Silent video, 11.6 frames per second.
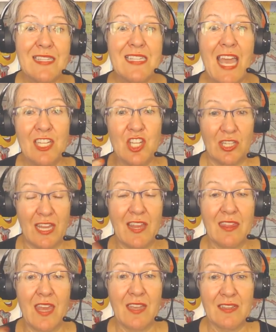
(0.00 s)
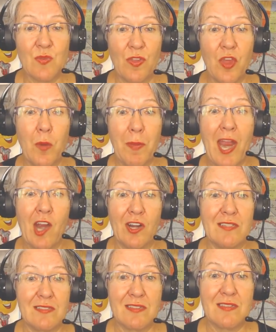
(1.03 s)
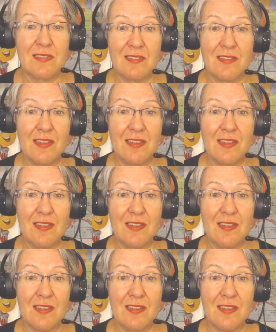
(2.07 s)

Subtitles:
scheduling things with our parents.